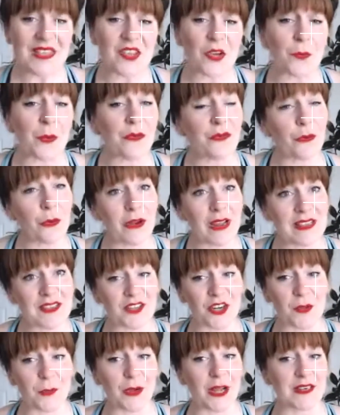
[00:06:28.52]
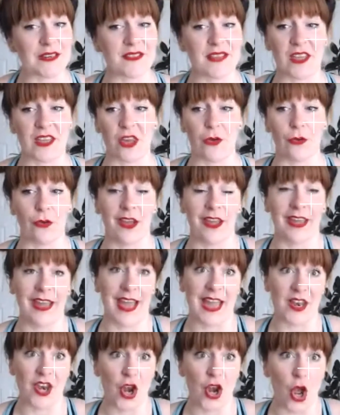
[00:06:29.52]
So before I started practicing yoga, I
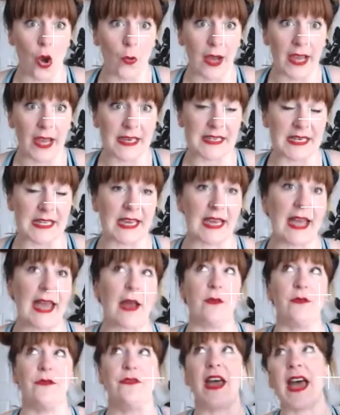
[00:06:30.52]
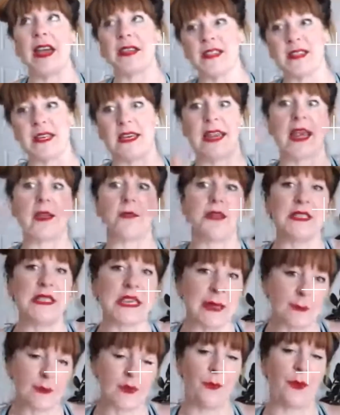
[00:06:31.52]
had no idea how vast and how
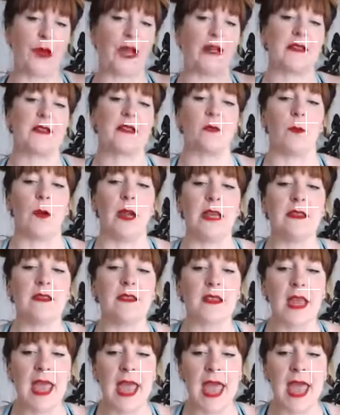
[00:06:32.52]
deep the practice was.